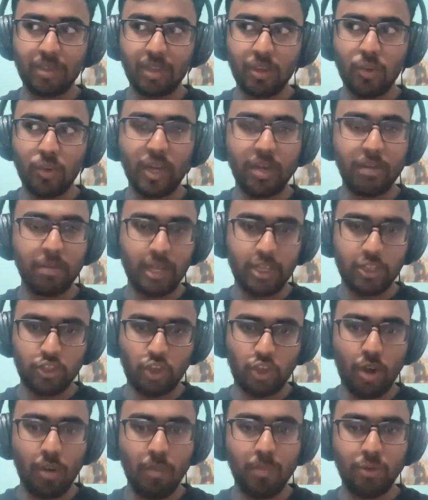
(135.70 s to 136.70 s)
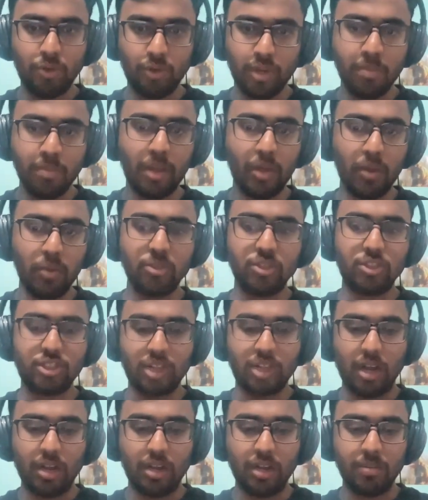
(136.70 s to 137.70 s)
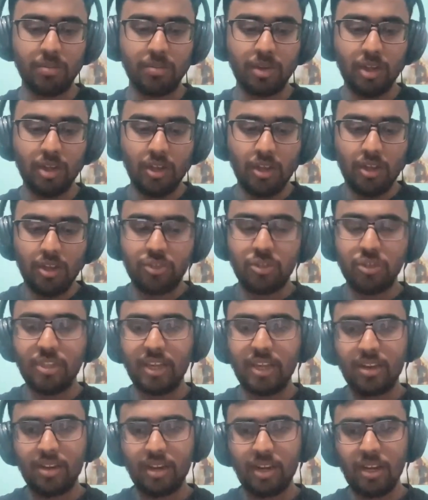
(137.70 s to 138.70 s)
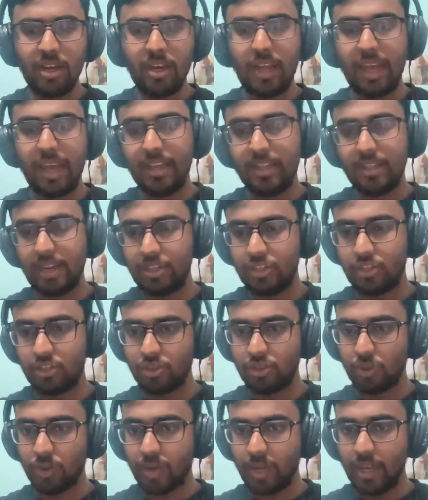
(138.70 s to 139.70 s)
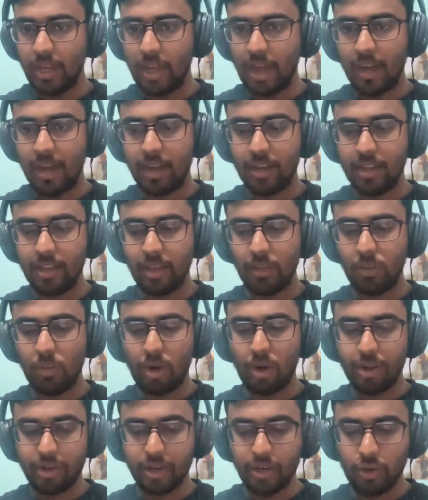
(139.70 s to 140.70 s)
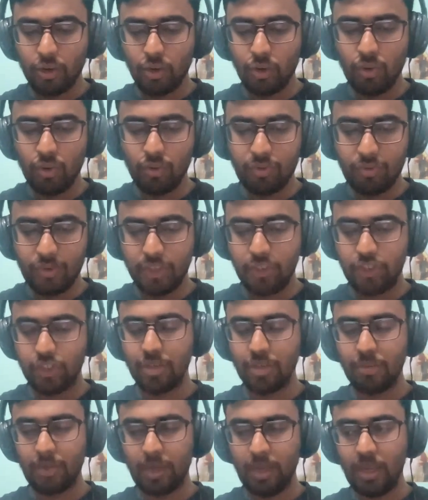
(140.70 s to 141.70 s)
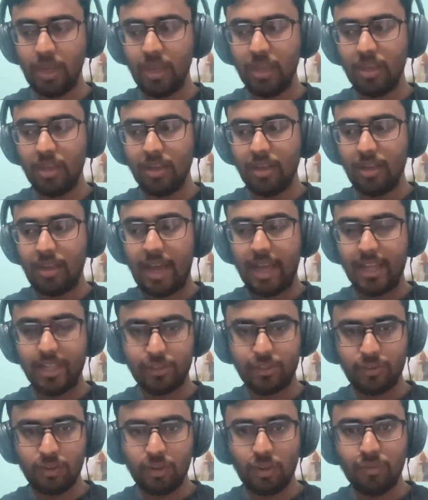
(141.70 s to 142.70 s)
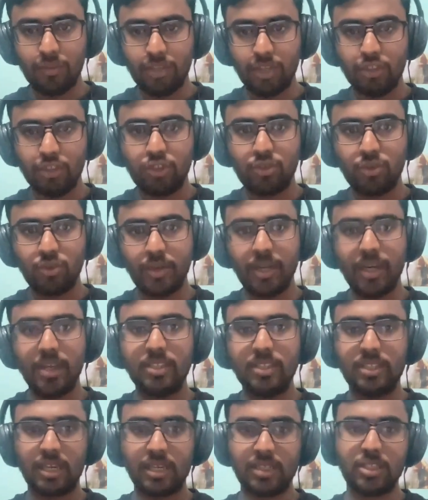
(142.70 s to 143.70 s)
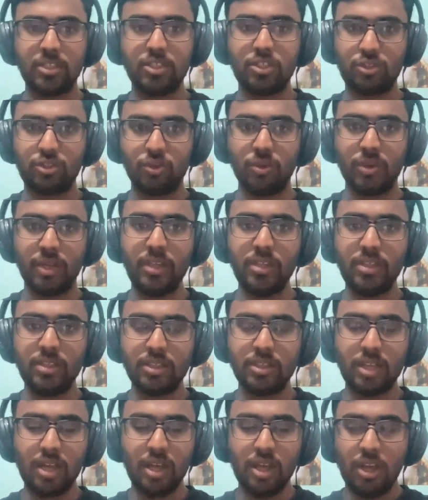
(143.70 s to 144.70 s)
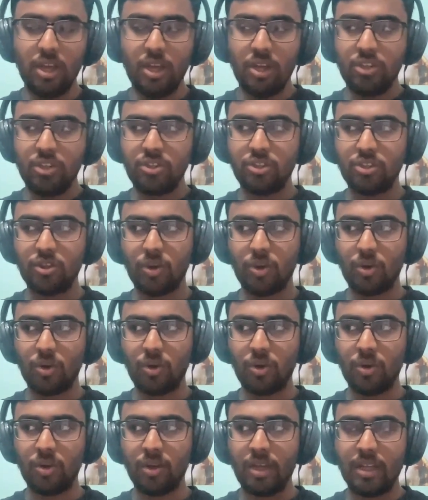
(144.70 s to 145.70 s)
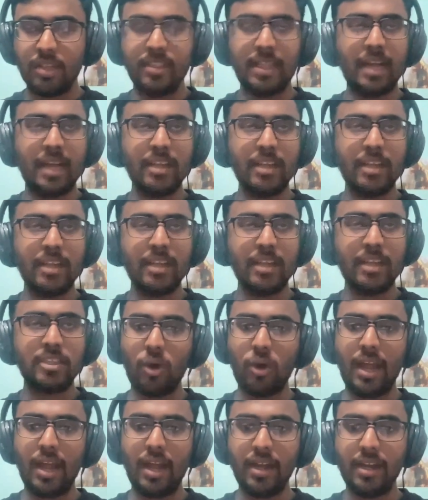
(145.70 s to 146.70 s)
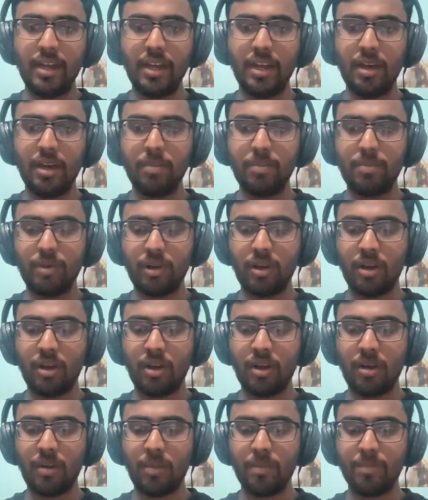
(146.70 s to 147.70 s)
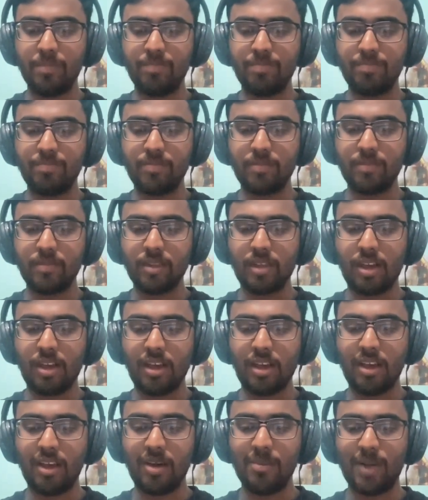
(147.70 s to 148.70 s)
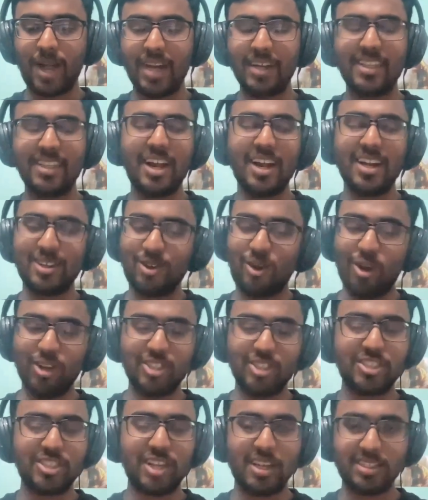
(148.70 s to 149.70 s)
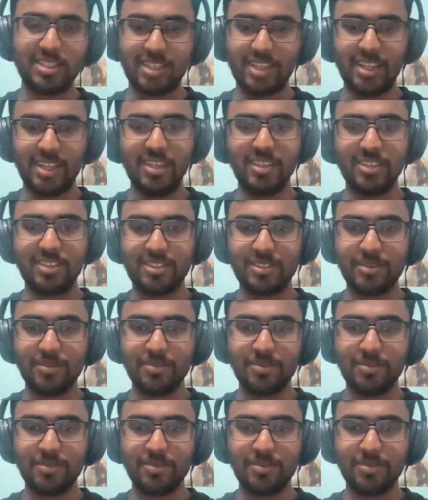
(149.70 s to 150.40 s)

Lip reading: quit my job to run my own startup. So they really liked that story and they wanted to feature me as one of their student success stories. So that's how I ended up at that Hotstar series.